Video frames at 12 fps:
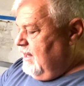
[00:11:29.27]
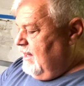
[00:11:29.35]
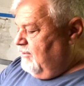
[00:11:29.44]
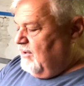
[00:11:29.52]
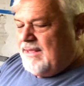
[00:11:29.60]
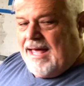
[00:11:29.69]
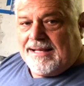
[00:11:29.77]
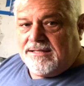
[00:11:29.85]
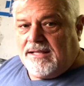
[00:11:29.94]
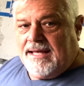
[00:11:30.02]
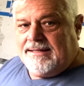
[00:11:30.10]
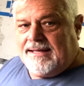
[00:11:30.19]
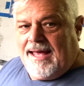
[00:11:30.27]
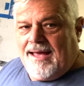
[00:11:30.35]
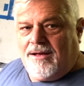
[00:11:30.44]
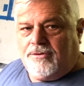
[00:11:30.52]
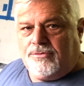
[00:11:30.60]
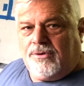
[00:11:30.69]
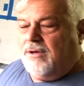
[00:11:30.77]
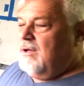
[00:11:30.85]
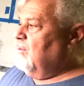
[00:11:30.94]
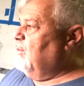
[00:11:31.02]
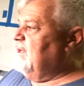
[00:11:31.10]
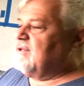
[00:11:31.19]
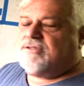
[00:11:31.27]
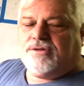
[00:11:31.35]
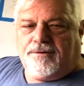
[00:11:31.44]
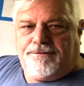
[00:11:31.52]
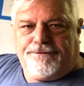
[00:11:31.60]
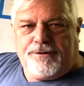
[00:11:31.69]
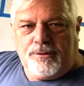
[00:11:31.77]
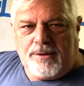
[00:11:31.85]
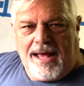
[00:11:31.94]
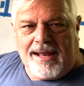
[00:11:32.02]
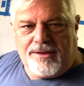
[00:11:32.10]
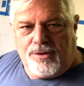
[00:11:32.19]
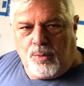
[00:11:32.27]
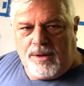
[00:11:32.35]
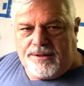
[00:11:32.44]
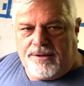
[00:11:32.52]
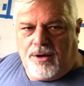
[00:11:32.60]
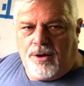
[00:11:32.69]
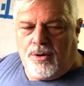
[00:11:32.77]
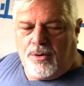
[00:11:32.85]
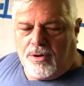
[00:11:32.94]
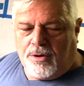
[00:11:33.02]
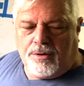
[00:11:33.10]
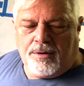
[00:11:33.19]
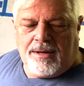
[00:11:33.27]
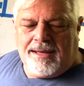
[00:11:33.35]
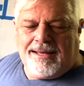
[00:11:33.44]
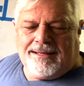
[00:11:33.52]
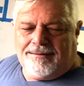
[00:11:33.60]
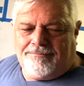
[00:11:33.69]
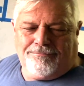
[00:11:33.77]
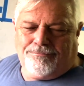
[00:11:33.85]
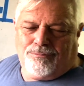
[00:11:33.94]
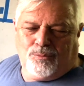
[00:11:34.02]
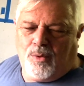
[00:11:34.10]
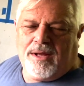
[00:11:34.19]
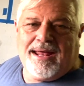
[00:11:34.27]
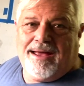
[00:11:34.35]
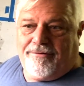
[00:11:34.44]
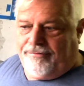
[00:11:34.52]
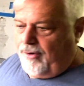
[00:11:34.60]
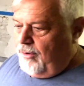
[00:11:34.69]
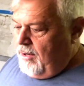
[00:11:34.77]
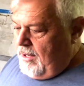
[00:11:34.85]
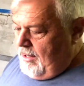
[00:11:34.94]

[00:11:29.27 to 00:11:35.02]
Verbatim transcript: And when that's laid down, we can serve food out of the window or whatever.